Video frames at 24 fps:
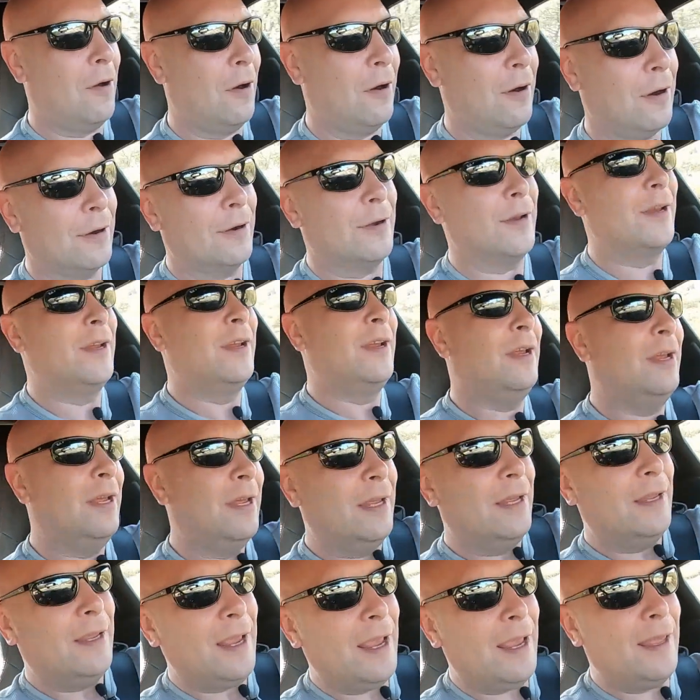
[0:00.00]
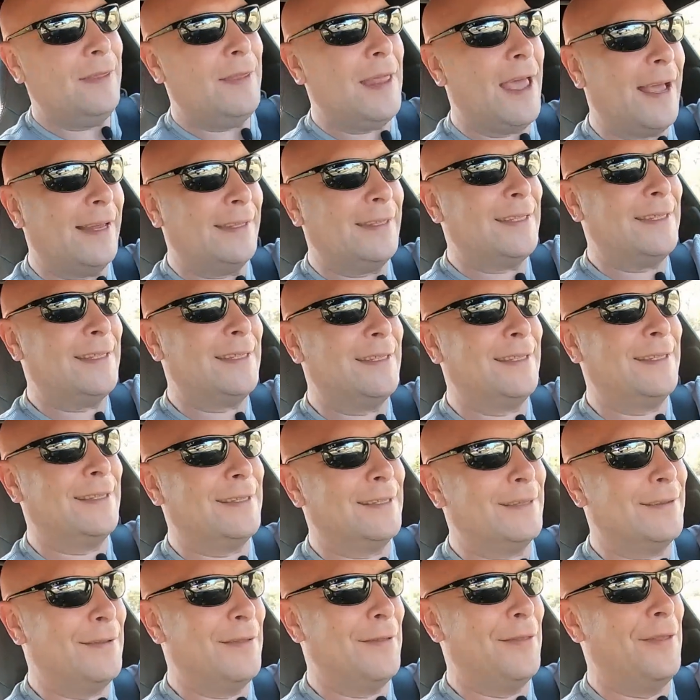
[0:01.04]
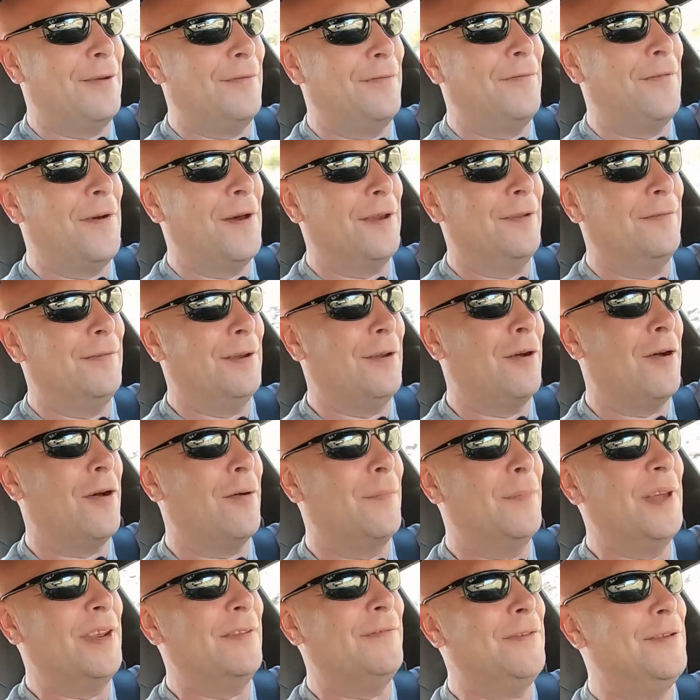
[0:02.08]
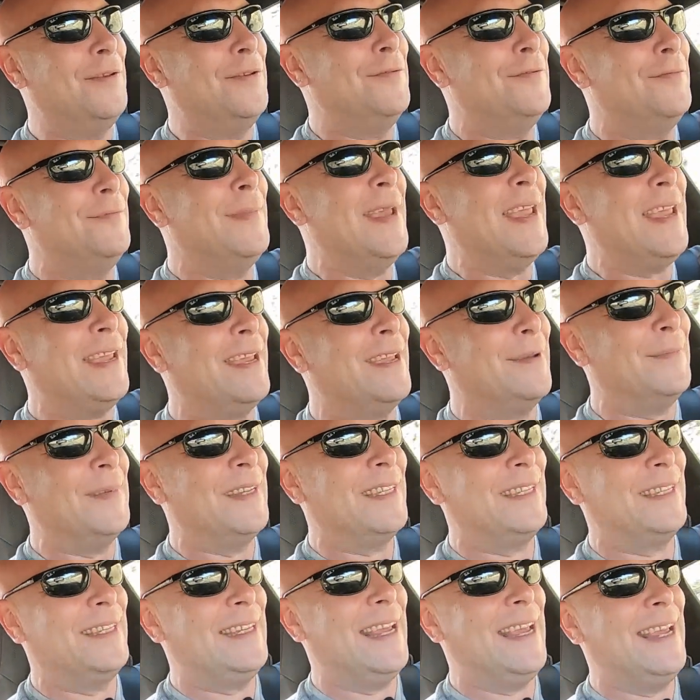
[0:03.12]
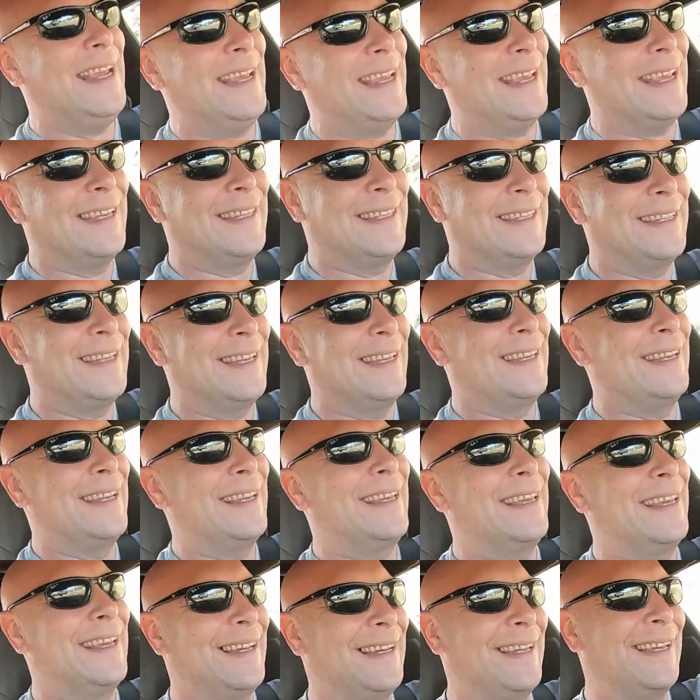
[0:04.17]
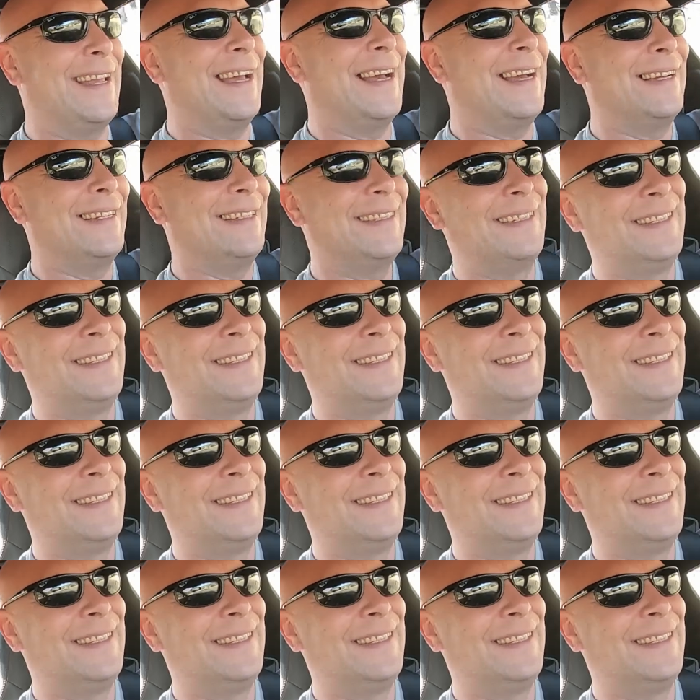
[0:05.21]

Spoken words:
hard, and that's the fun of it all. But if you make a mistake, it's gonna kill you.